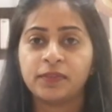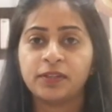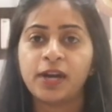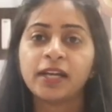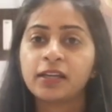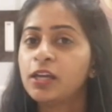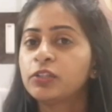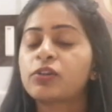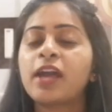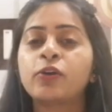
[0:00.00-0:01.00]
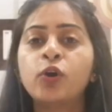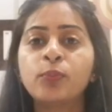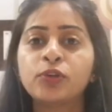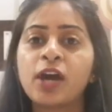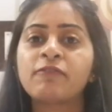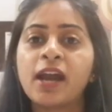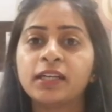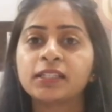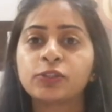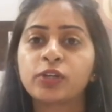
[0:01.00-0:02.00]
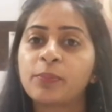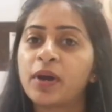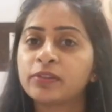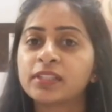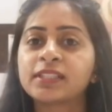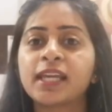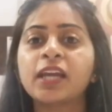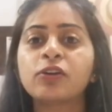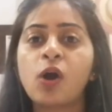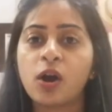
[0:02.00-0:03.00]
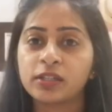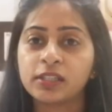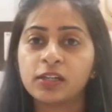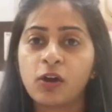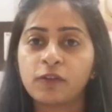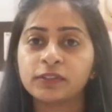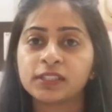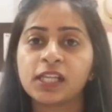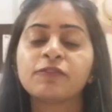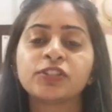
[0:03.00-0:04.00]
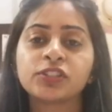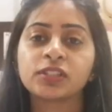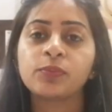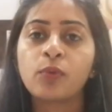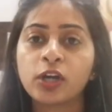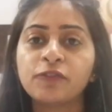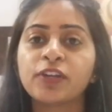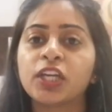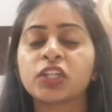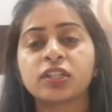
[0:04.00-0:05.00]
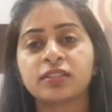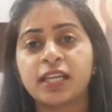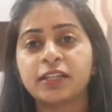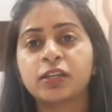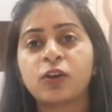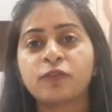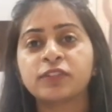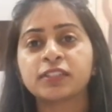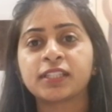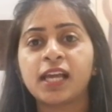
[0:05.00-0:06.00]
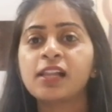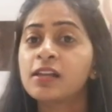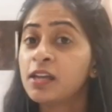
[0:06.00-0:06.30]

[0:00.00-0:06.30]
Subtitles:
Right, so I hope you have understood about the second organelle of the cell, which is the modification center of the cell,